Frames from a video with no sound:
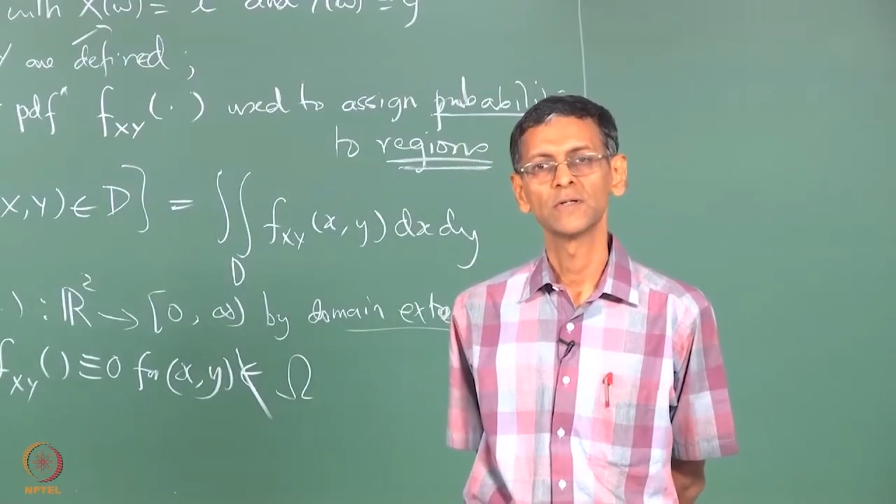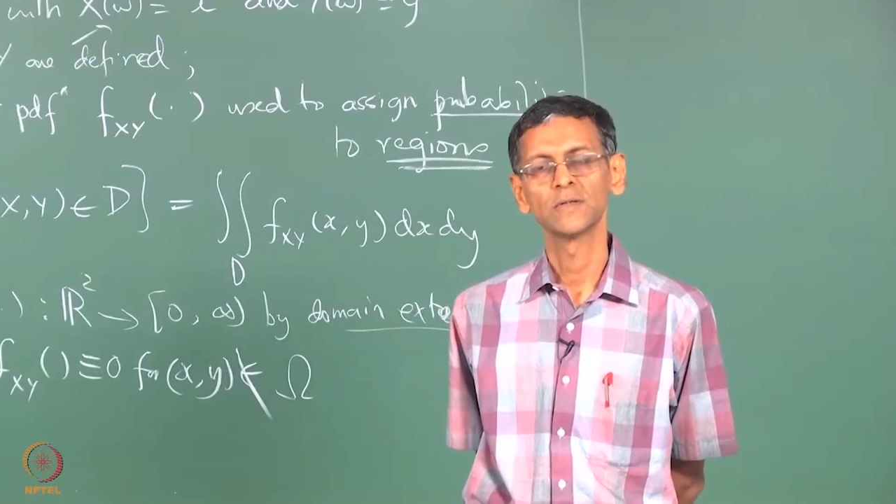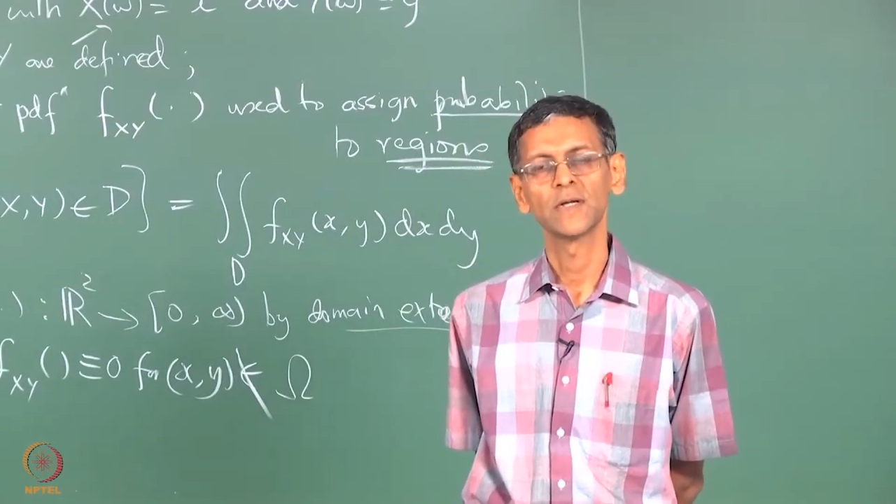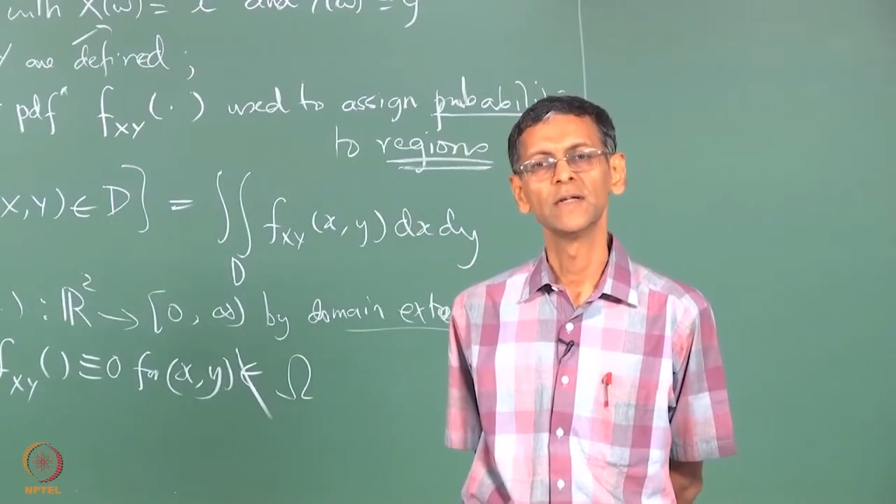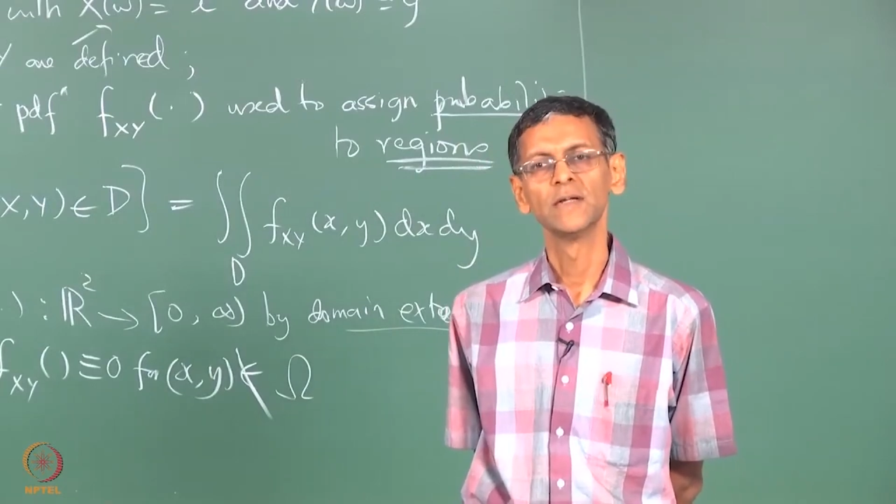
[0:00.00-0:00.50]

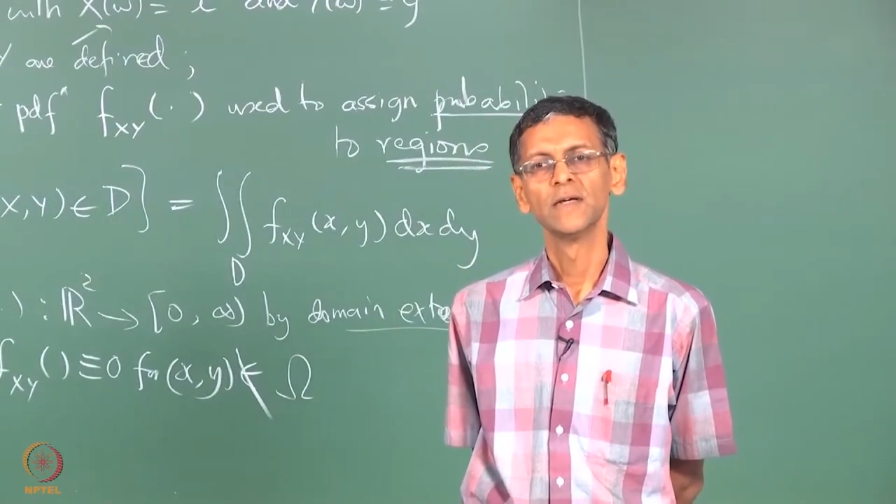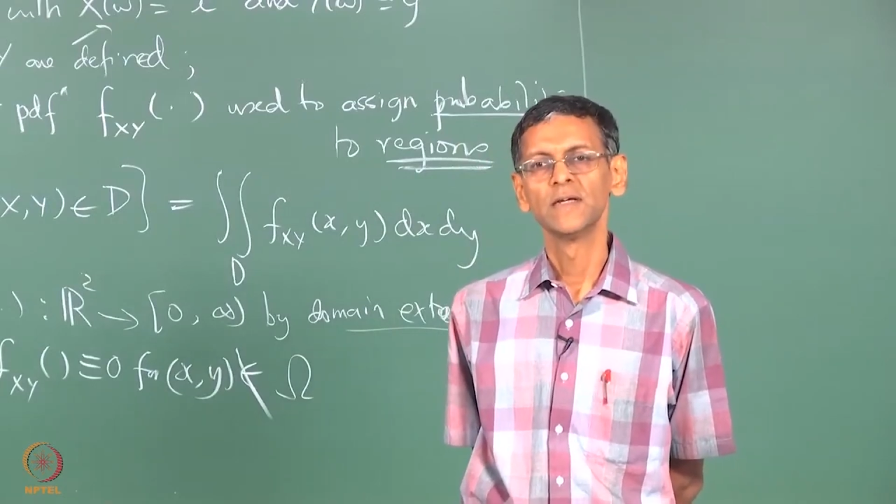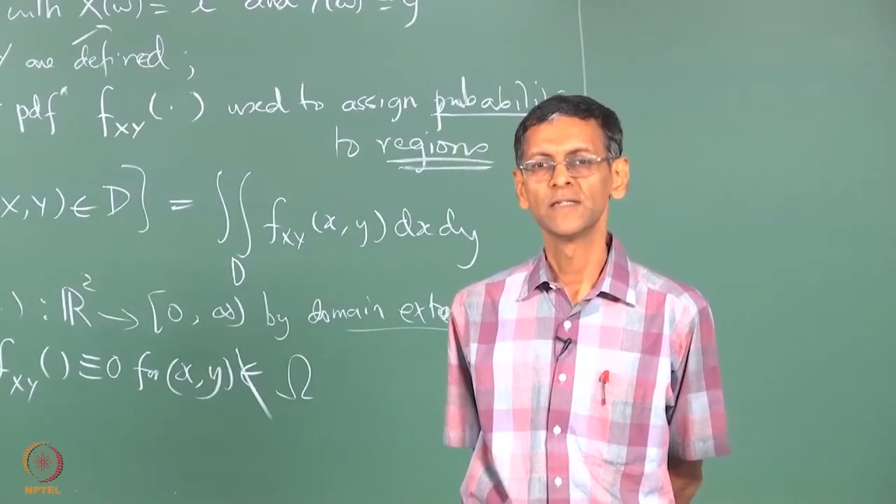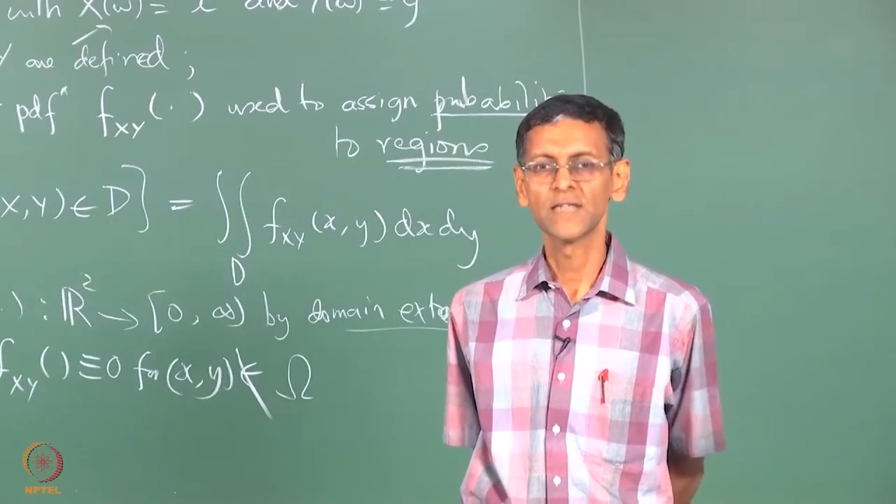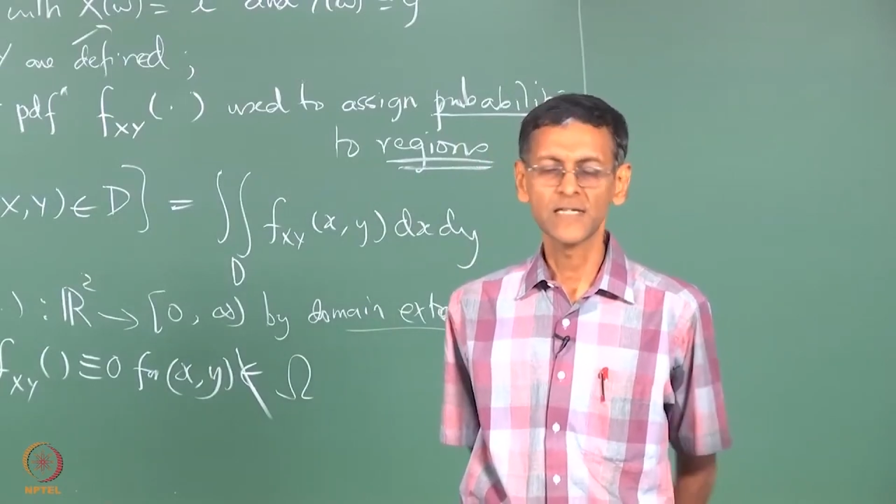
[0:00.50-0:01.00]
right?
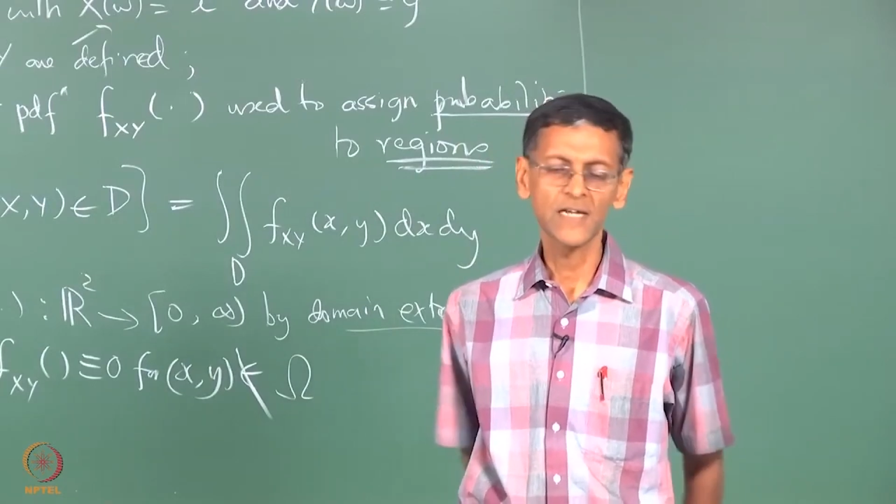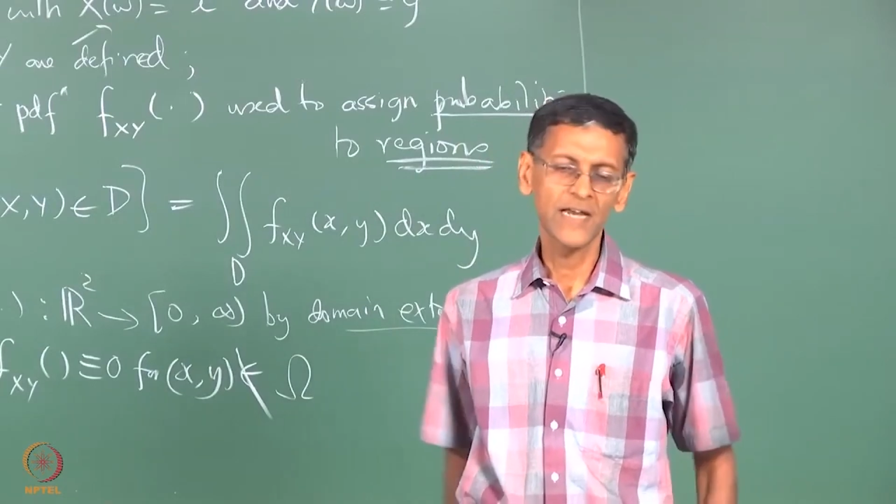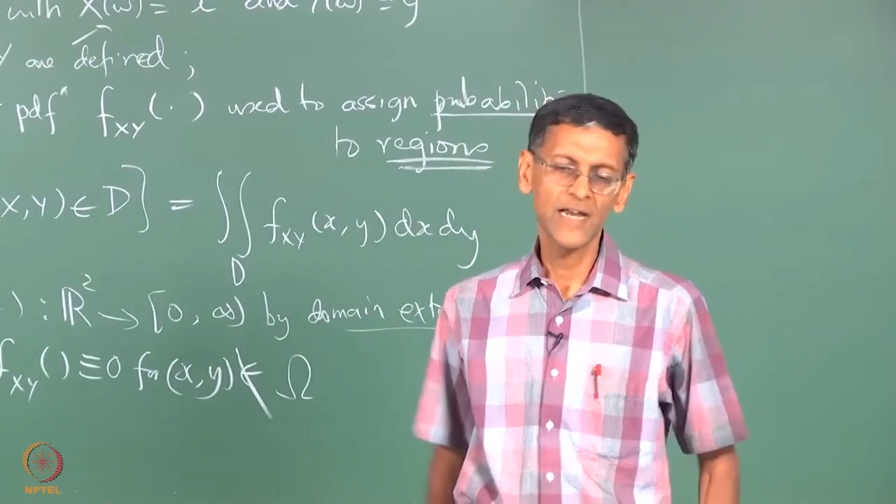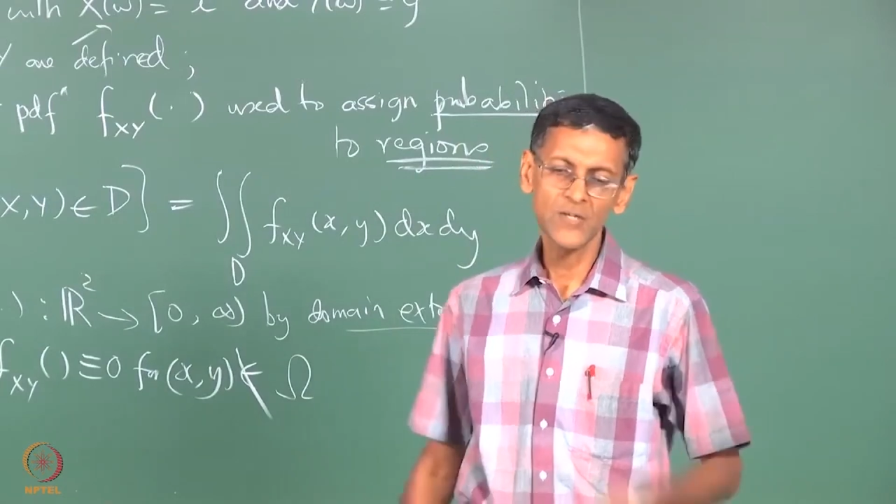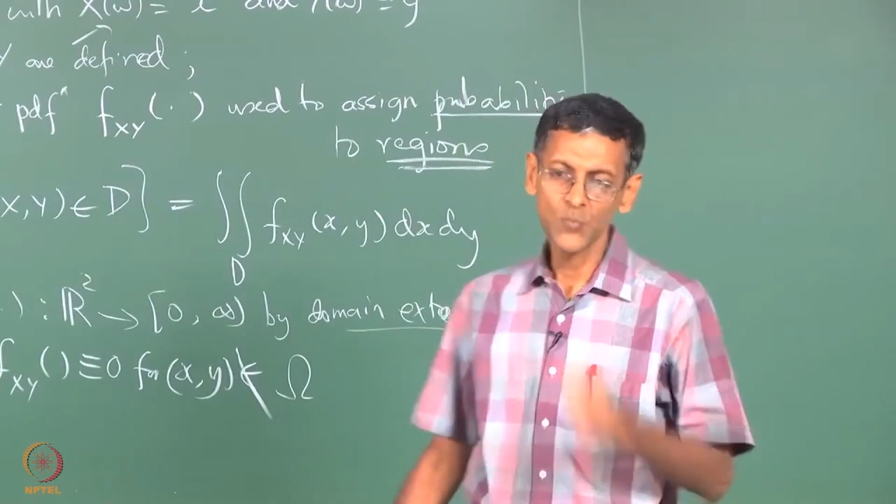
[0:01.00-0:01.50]
In such a
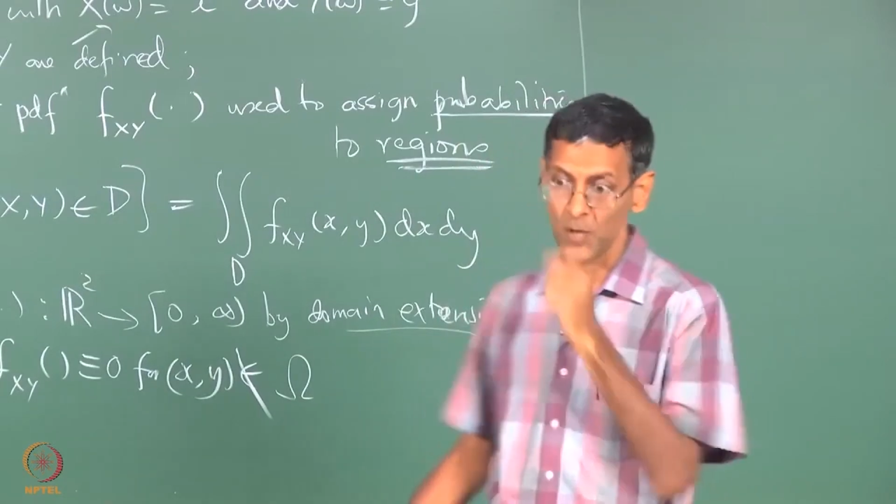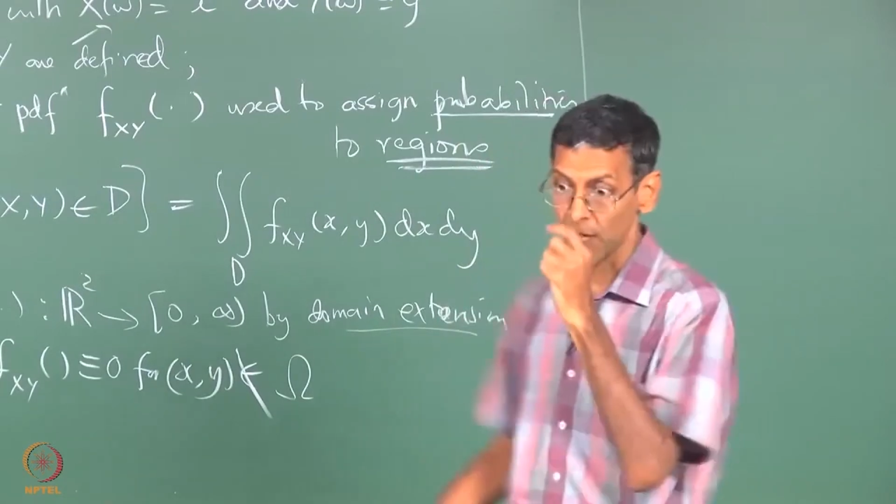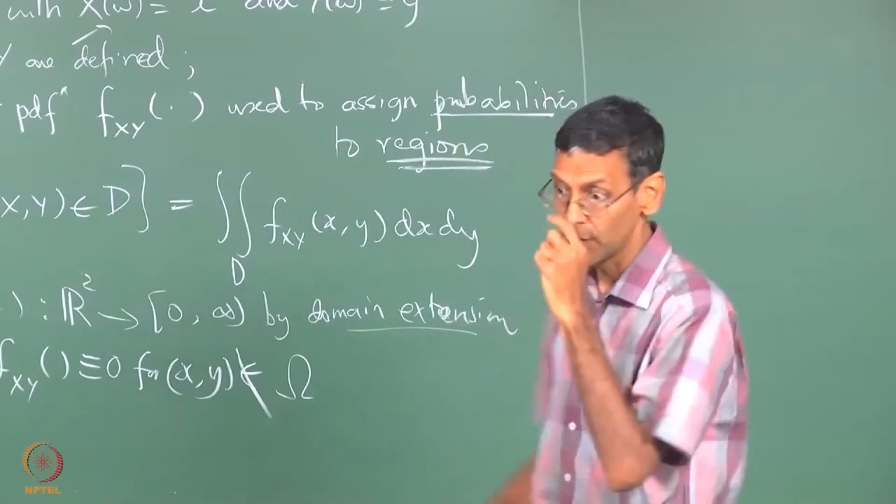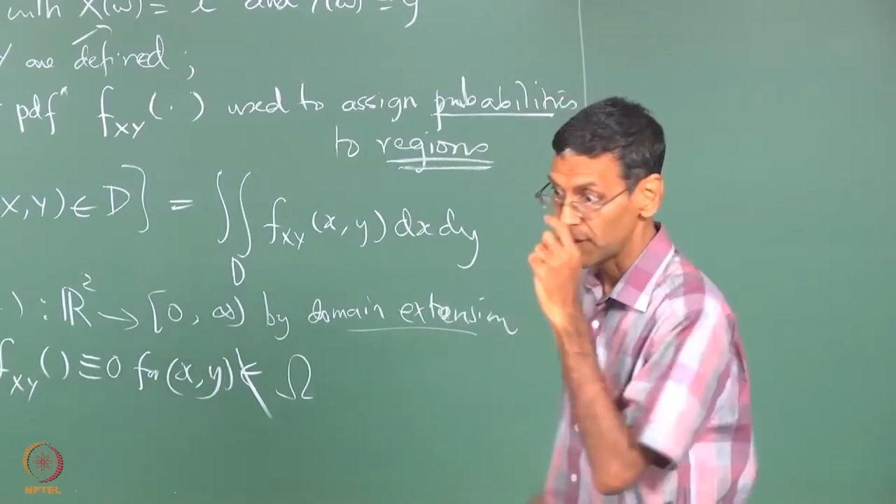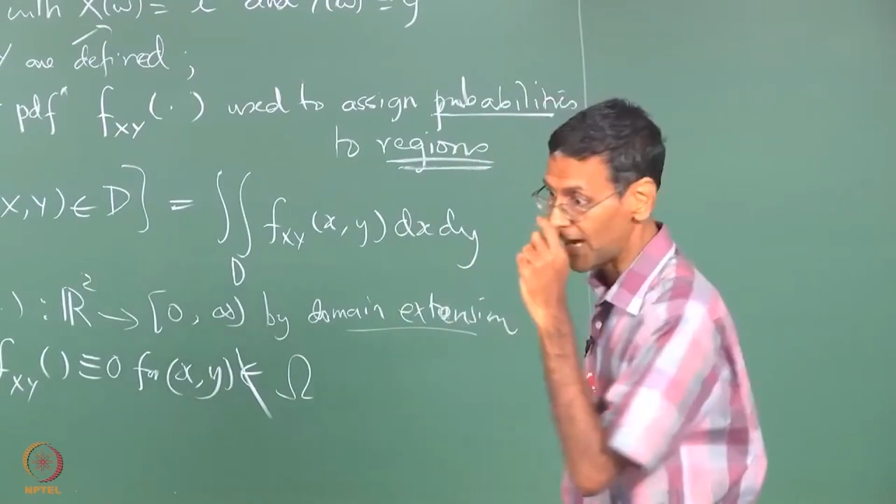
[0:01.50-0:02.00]
case we
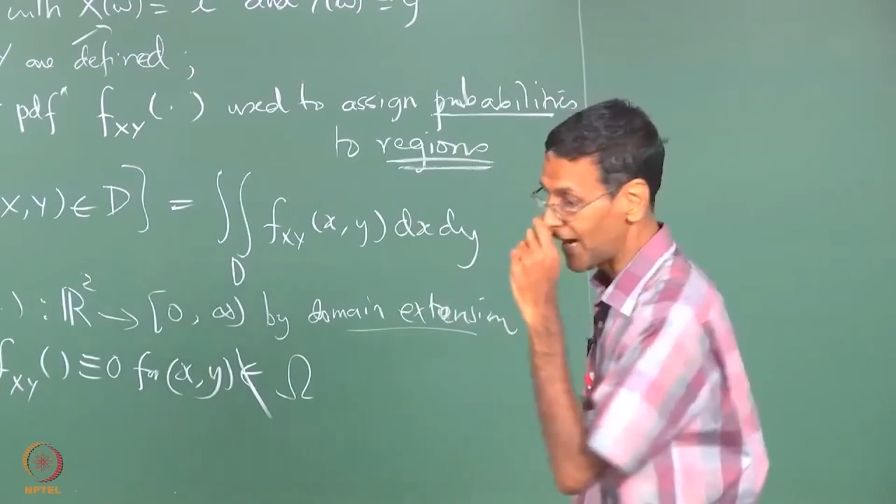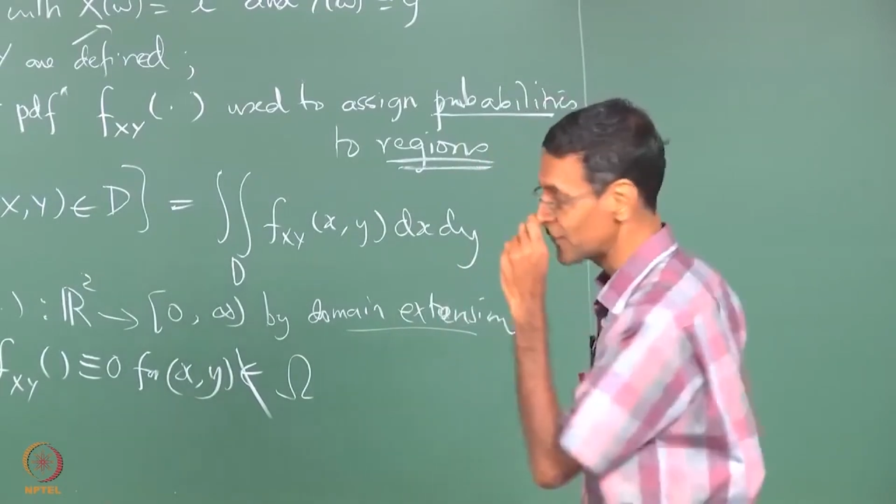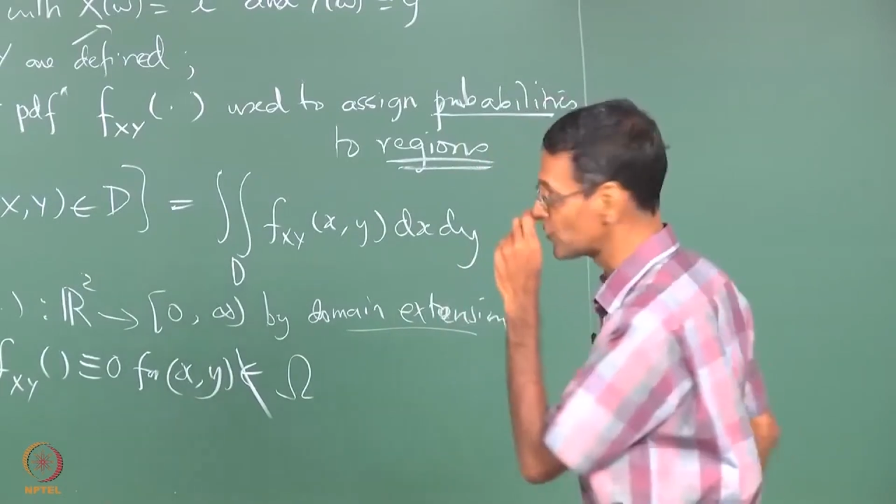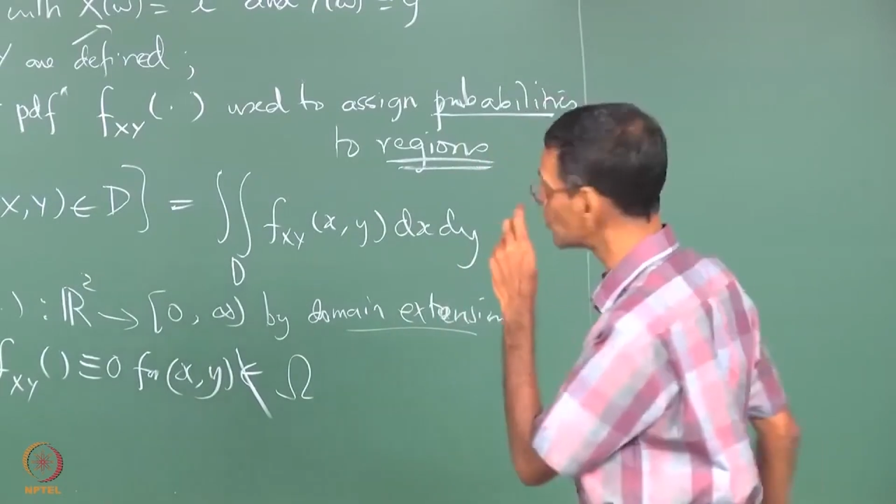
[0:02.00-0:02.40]
would have